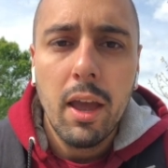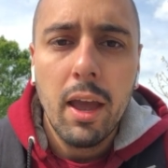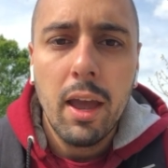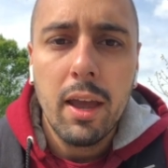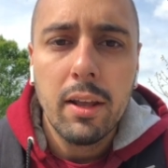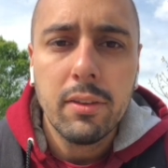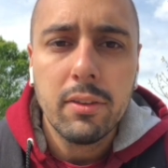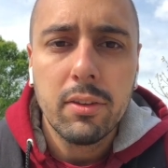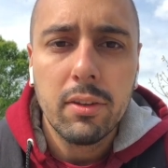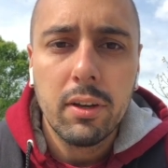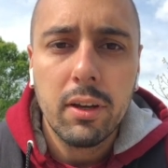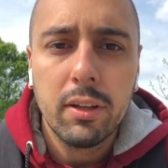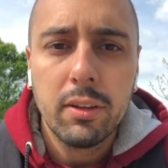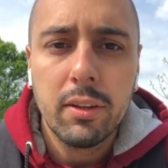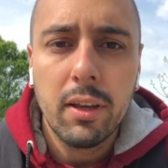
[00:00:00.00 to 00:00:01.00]
and
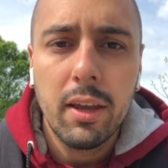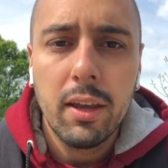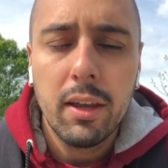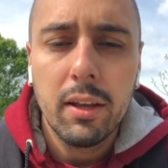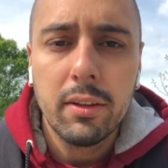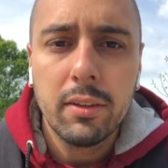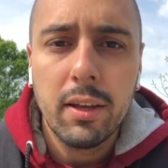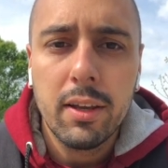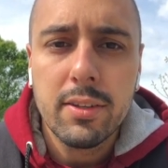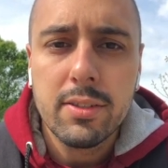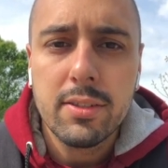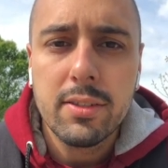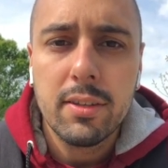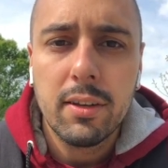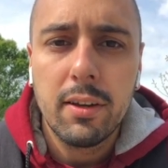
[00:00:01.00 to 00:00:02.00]

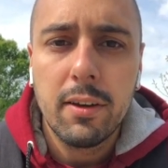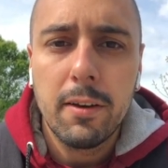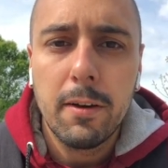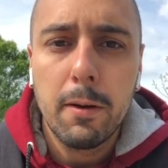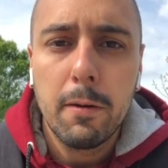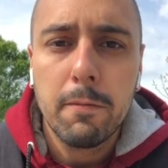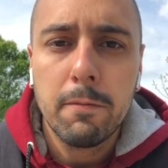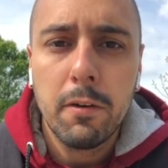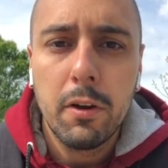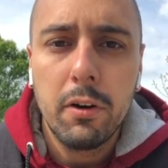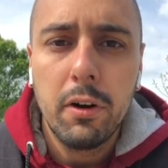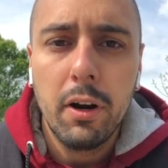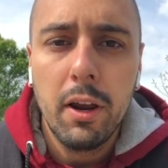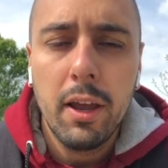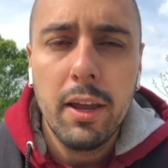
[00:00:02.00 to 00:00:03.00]
test
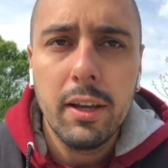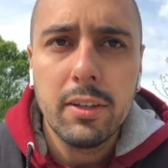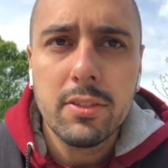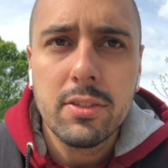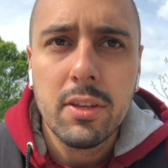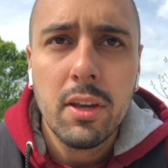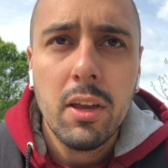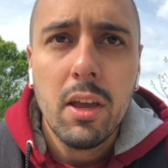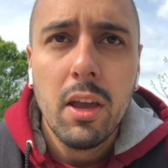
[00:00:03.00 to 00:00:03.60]
VerX.